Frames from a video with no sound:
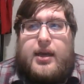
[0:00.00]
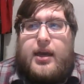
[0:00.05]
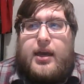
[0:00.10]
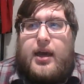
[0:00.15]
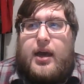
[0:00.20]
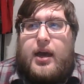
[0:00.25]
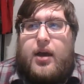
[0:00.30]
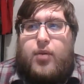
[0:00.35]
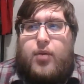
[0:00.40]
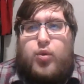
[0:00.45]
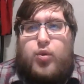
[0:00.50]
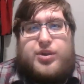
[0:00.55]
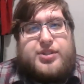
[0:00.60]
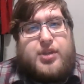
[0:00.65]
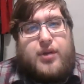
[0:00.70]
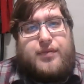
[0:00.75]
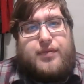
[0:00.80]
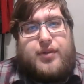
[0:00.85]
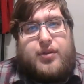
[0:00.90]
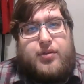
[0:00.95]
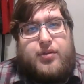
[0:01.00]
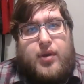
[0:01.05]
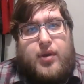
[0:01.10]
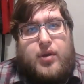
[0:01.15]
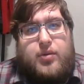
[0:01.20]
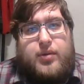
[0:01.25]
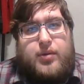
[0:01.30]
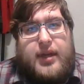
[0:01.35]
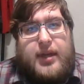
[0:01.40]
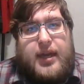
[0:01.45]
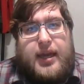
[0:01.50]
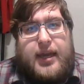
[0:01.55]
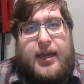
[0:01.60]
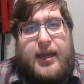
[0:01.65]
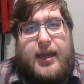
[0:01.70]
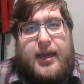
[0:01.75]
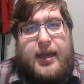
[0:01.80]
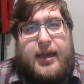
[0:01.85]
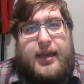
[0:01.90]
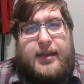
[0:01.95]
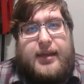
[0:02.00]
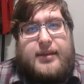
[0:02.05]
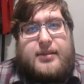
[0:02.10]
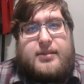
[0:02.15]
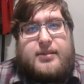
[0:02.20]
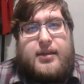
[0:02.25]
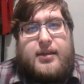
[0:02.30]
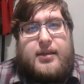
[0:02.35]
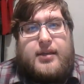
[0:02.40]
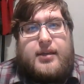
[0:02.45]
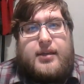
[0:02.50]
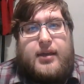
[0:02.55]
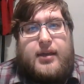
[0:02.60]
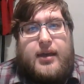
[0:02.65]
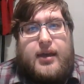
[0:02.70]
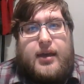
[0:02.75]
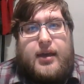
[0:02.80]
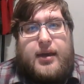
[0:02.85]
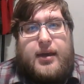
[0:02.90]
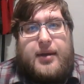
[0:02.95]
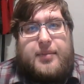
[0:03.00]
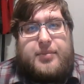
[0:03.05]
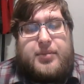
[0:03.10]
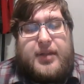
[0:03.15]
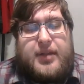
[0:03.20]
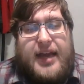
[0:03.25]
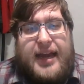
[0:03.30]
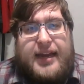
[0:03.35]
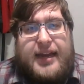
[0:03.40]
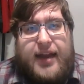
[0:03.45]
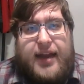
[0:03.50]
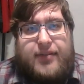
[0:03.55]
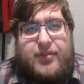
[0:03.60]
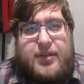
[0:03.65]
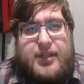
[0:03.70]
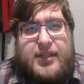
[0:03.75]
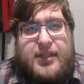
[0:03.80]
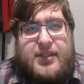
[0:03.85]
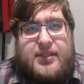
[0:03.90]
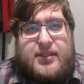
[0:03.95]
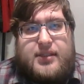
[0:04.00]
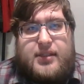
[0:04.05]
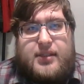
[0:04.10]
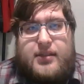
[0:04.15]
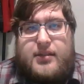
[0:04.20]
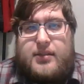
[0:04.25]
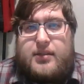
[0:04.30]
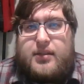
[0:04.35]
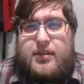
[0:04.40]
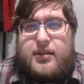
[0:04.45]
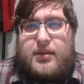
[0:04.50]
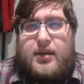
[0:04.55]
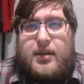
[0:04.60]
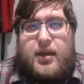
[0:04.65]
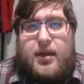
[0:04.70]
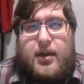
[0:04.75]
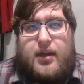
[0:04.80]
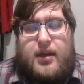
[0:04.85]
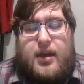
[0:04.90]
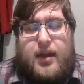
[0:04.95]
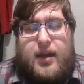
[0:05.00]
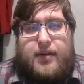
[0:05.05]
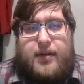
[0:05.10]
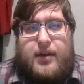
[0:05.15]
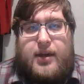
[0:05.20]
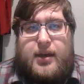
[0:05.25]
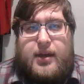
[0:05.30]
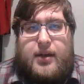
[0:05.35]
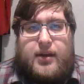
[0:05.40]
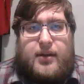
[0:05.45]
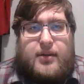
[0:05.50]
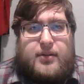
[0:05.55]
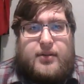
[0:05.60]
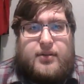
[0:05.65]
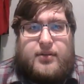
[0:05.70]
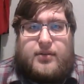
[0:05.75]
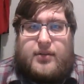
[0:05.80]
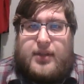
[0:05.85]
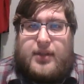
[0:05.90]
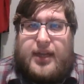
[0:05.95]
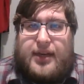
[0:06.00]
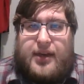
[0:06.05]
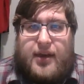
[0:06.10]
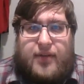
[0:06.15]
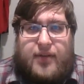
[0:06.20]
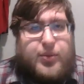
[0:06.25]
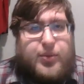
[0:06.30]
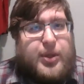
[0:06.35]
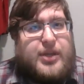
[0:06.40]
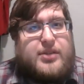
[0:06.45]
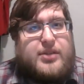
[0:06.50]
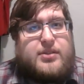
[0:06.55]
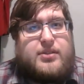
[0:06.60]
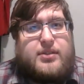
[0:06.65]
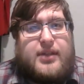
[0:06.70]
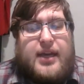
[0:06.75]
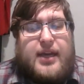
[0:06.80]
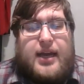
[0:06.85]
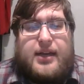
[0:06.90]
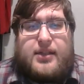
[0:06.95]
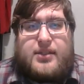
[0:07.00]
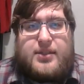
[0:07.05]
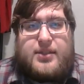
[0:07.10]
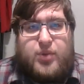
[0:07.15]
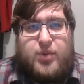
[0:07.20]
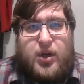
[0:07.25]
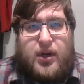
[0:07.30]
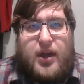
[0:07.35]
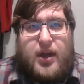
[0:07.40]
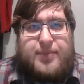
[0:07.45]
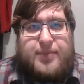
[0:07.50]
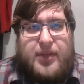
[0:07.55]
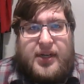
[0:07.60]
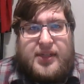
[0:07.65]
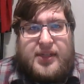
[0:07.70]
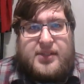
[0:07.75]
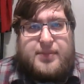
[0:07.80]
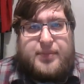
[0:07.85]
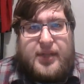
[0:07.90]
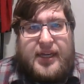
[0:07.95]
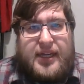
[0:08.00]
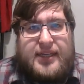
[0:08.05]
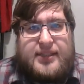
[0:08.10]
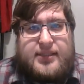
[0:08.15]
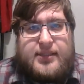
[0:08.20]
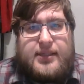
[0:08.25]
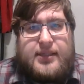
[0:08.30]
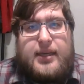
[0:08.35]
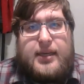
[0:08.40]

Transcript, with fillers: um, was overthrown, and uh, black African uh, go uh, led government kind of sprung up in its place.